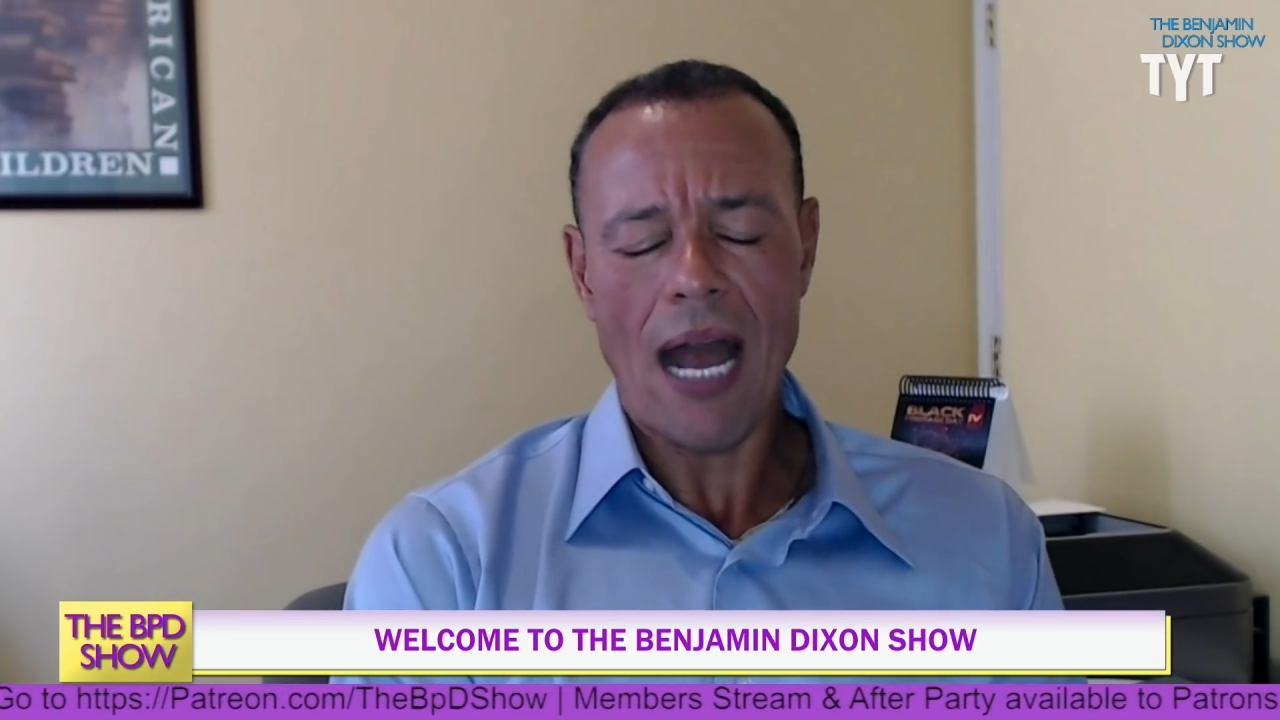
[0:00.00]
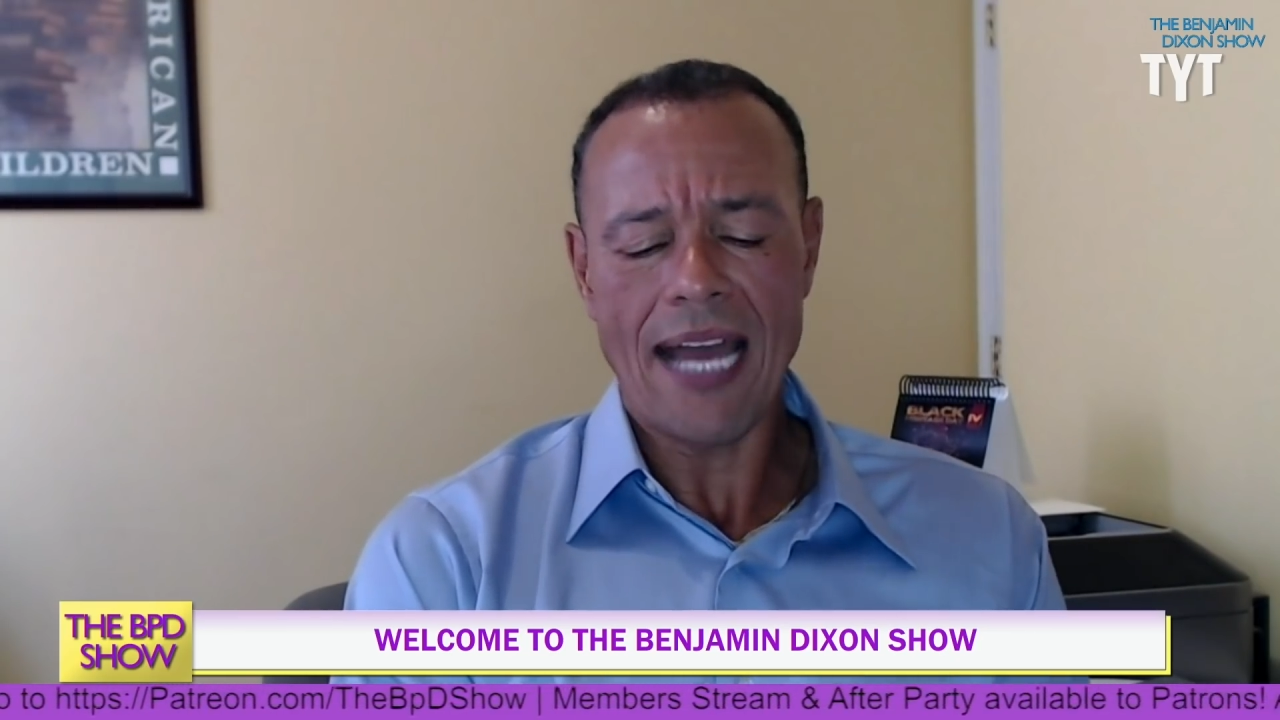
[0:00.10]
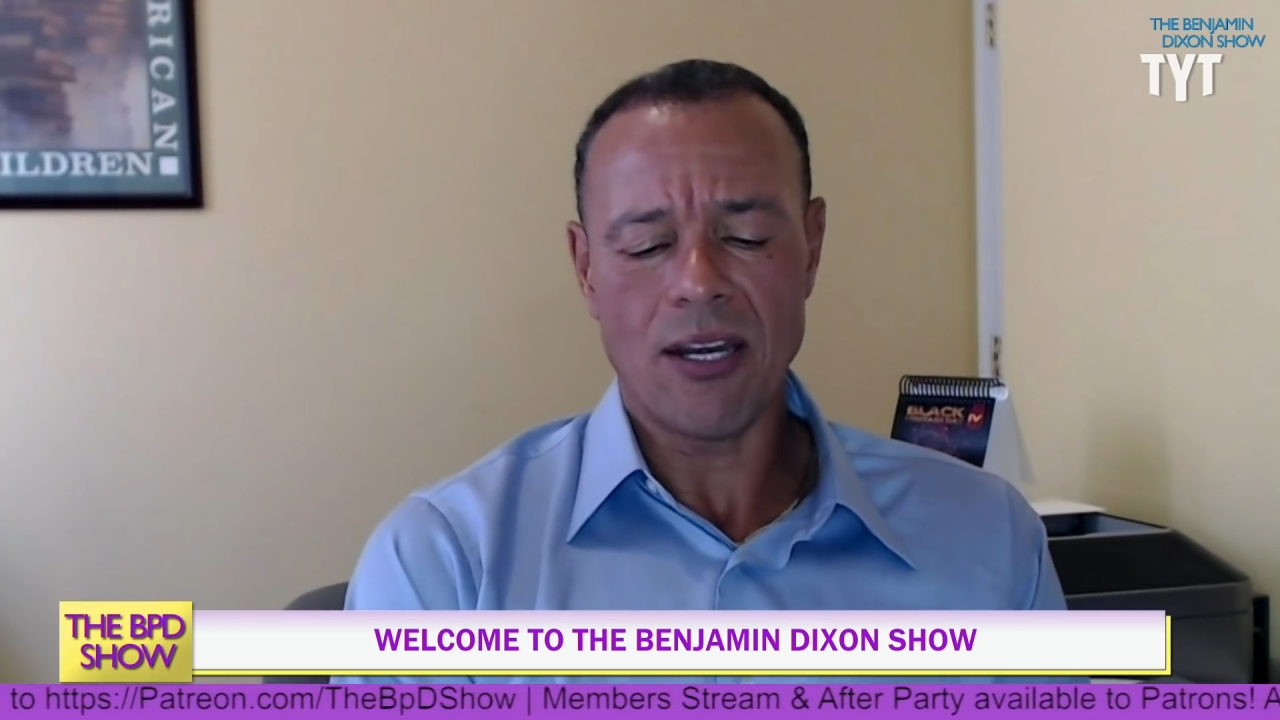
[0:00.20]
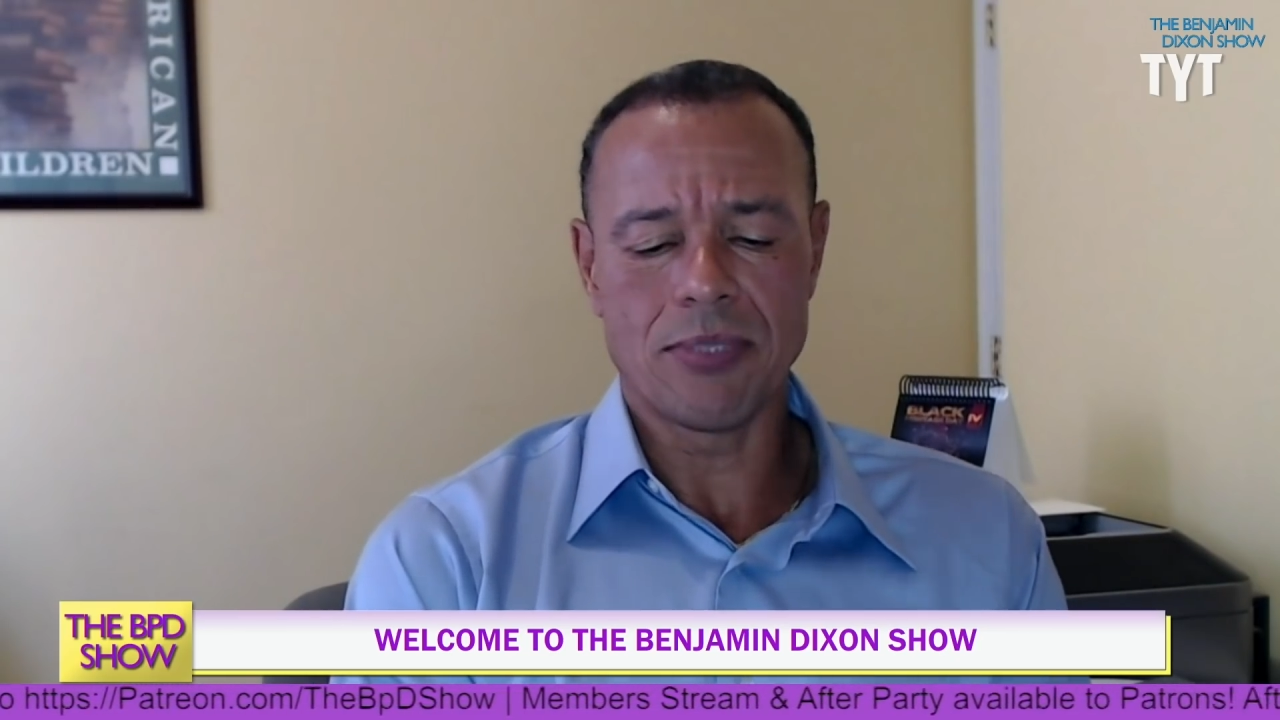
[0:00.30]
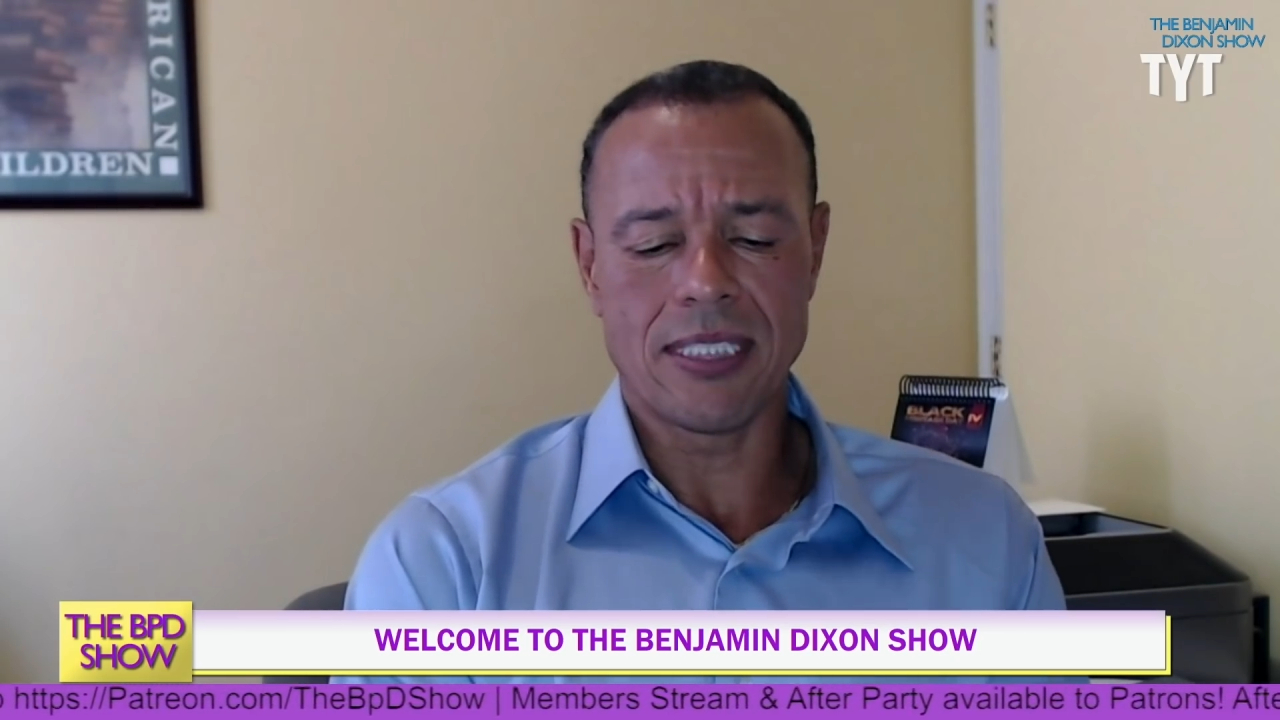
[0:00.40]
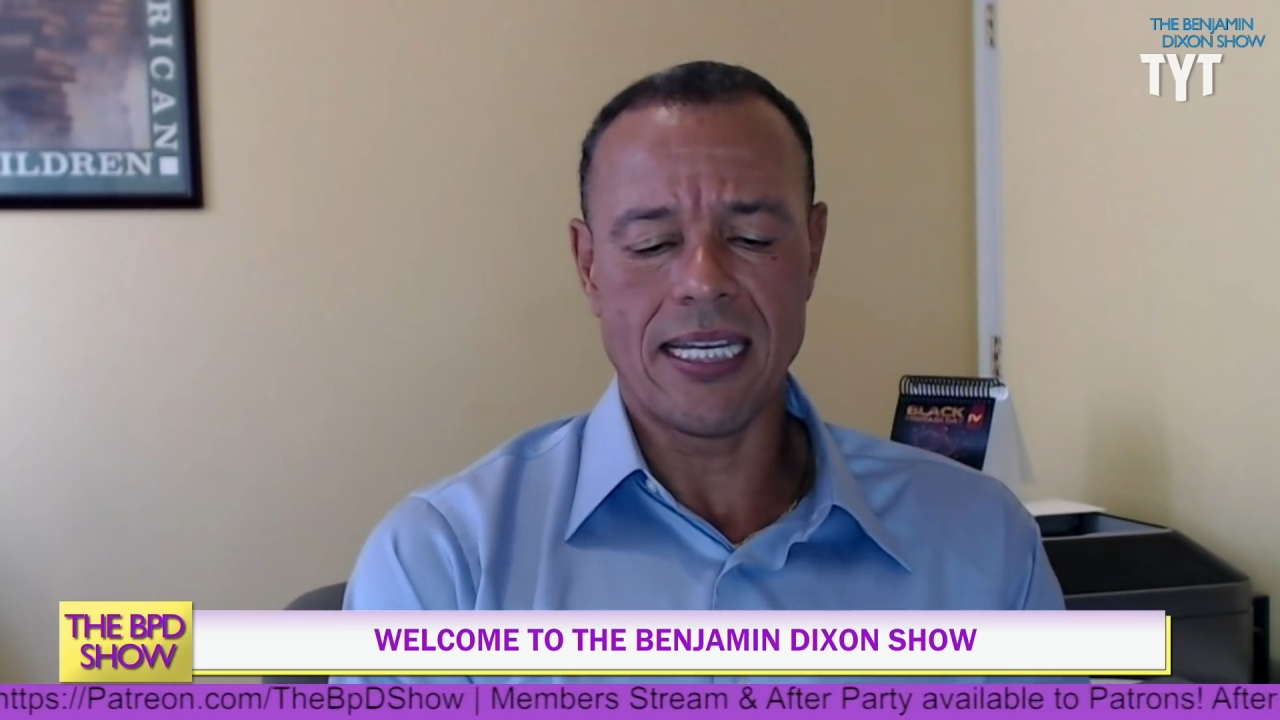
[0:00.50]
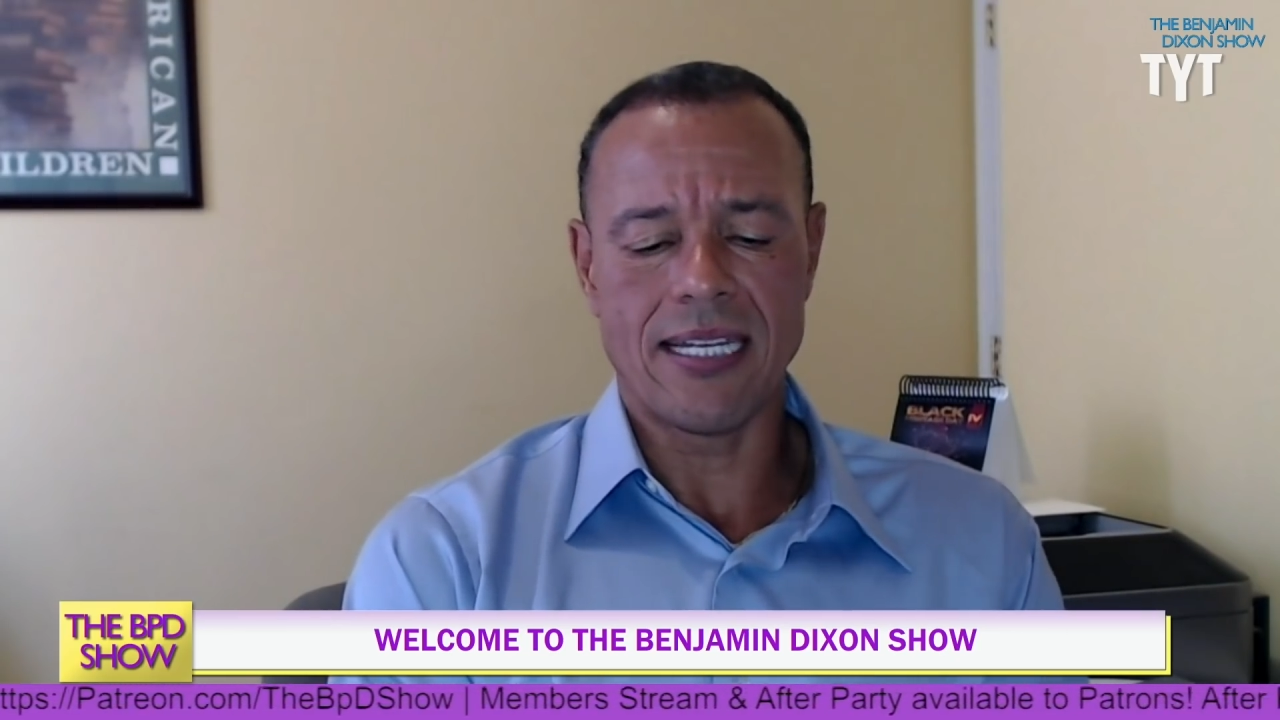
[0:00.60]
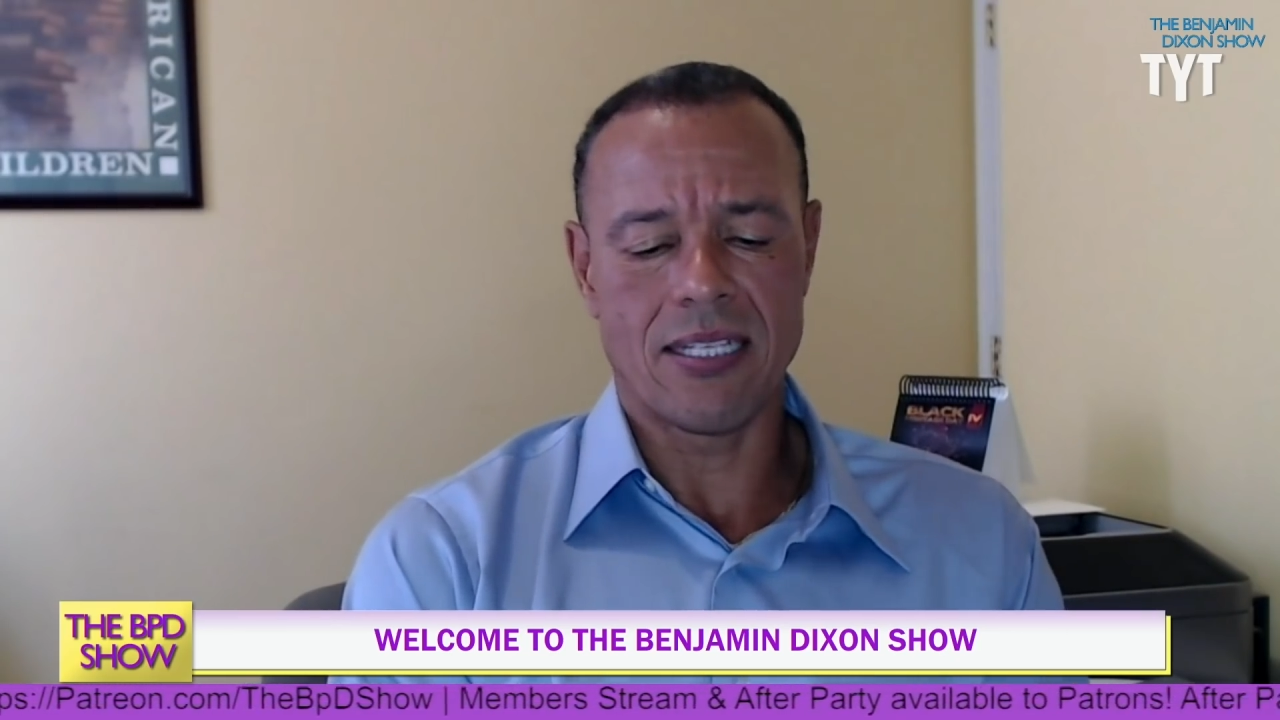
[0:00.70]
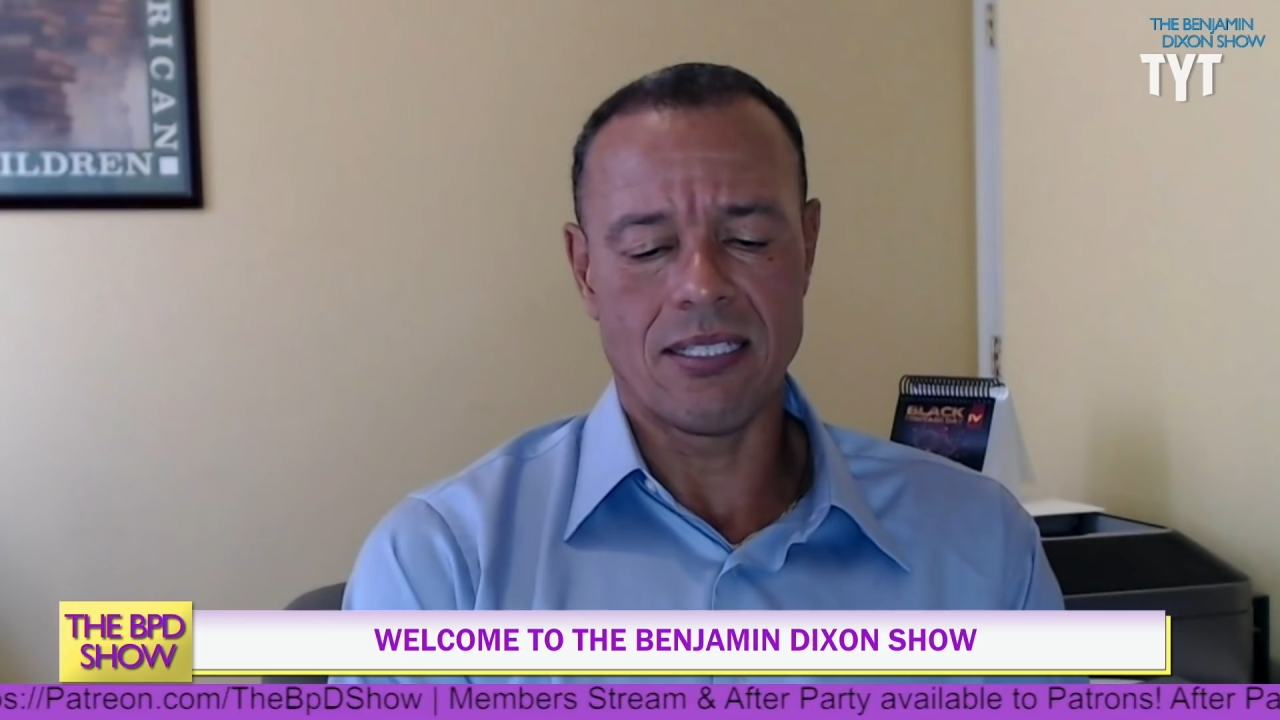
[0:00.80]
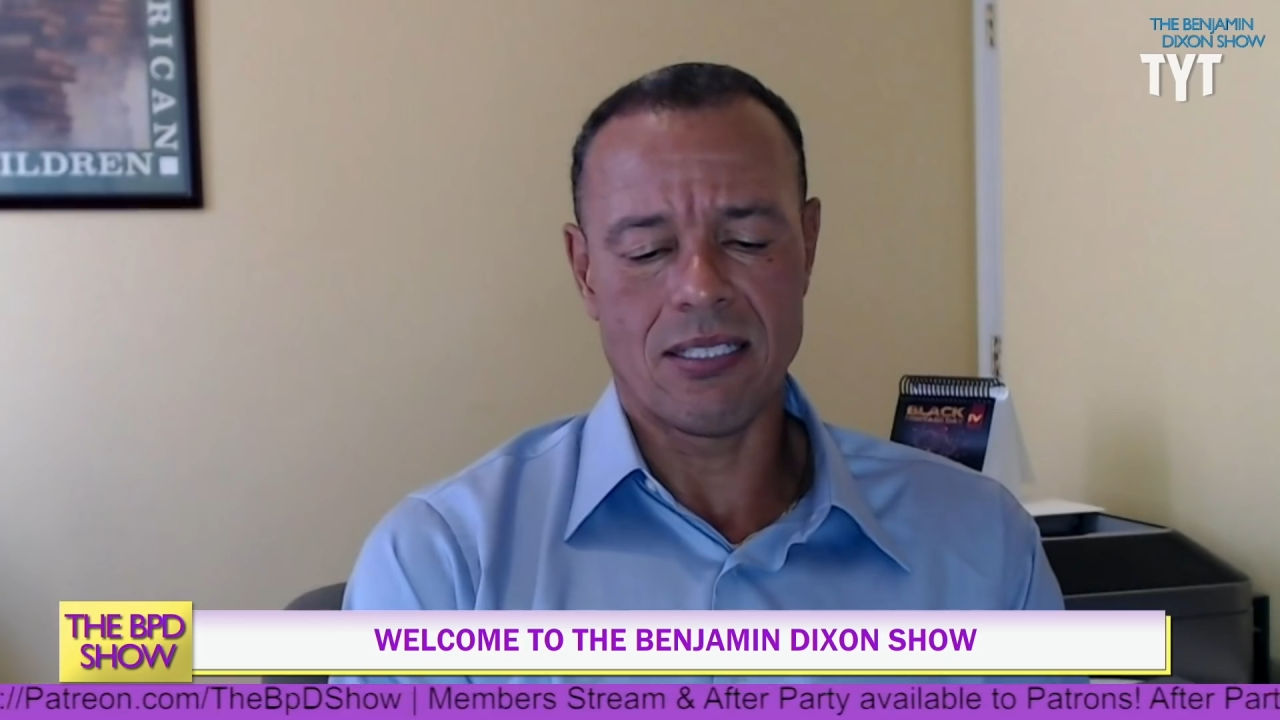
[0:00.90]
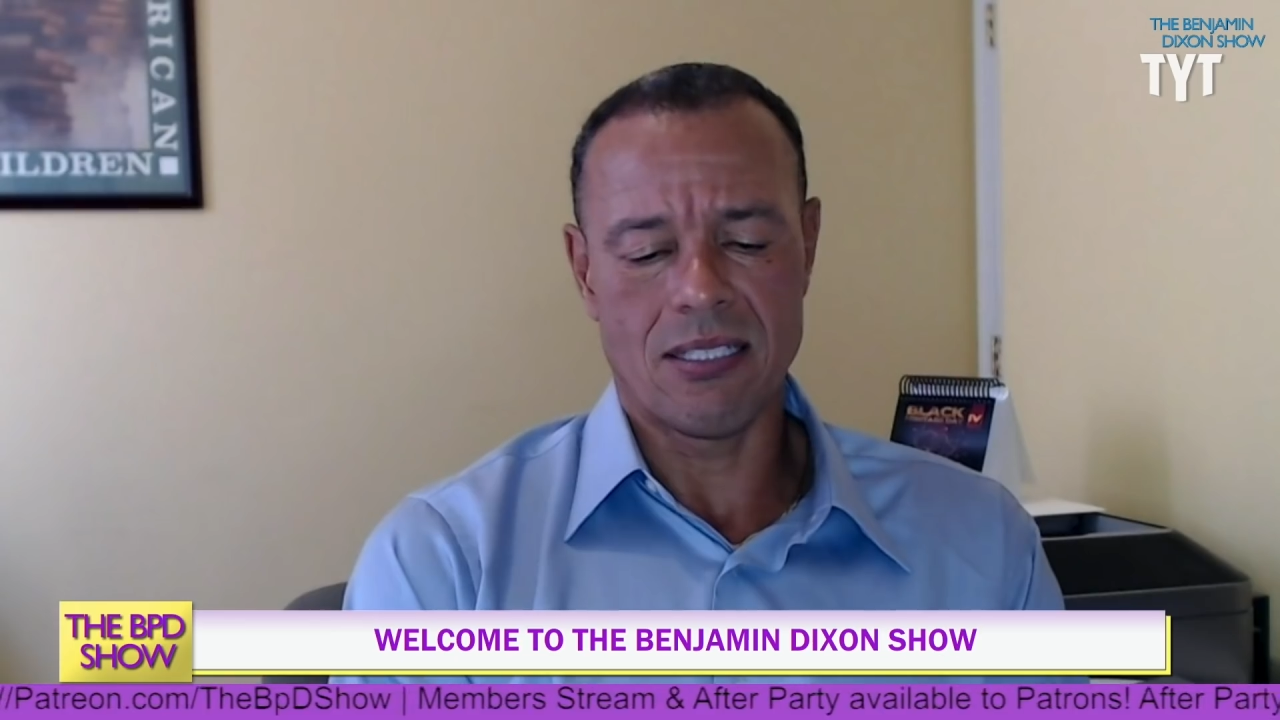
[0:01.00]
Wyatt Earp said to,